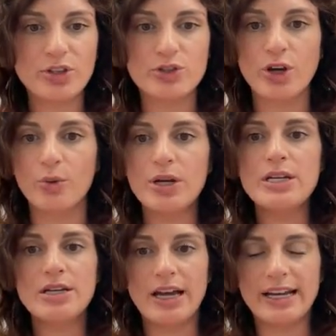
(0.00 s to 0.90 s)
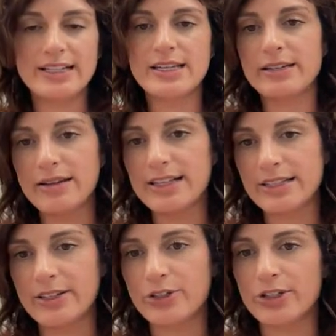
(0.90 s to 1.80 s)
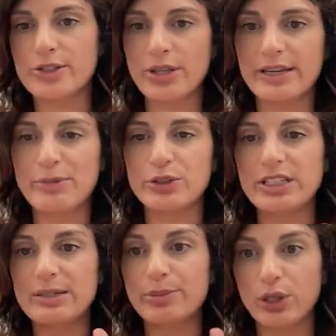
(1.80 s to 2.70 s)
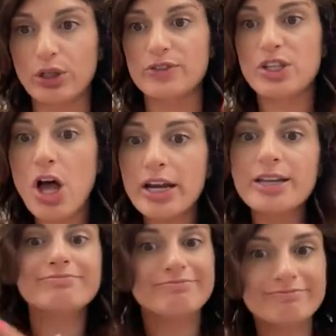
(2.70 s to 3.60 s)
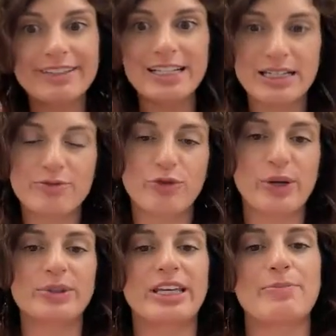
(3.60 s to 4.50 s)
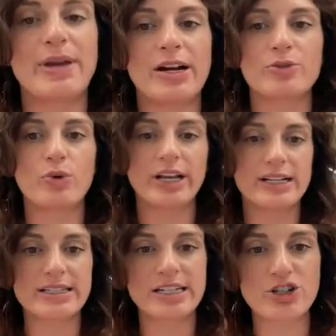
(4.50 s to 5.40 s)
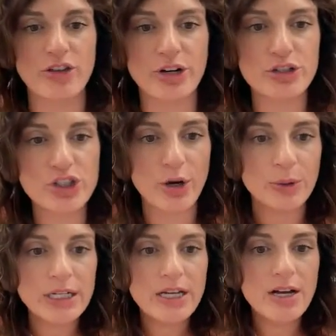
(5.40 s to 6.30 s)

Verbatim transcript: so and as it as Tensor is labeled the Blur of Solana, it's frequently compared one against each other. So